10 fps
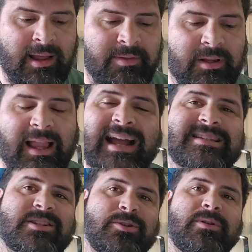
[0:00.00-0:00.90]
The
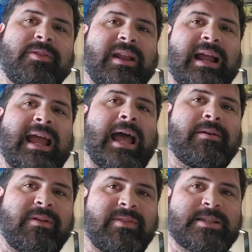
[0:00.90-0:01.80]
last unit that I
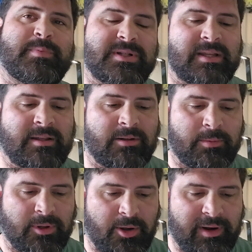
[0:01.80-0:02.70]
have in this particular
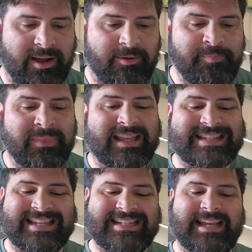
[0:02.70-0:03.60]
loadout
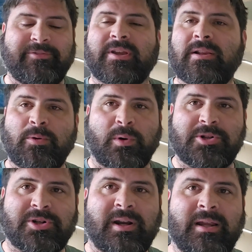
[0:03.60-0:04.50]
is a Def Killer War
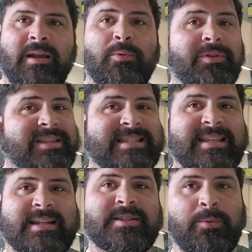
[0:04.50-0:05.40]
Trike with
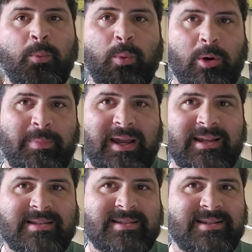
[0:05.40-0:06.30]
6 war
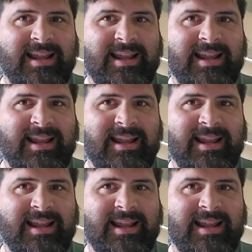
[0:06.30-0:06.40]
bikes.